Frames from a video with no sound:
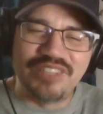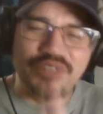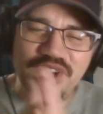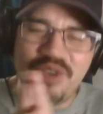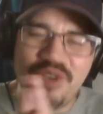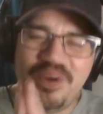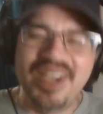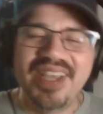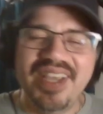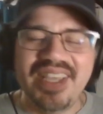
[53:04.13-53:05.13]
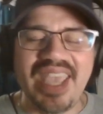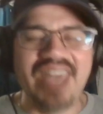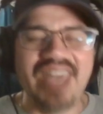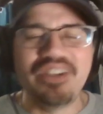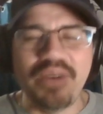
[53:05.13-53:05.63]
for you.
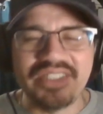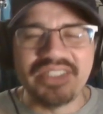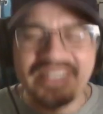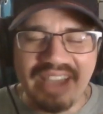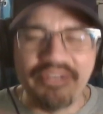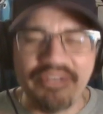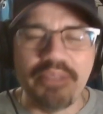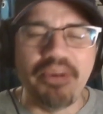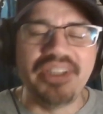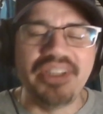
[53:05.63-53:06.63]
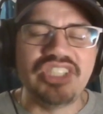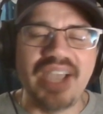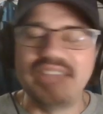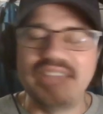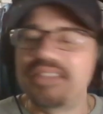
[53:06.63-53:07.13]
And, of course, time for the parting
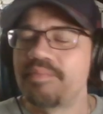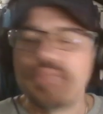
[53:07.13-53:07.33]
shots.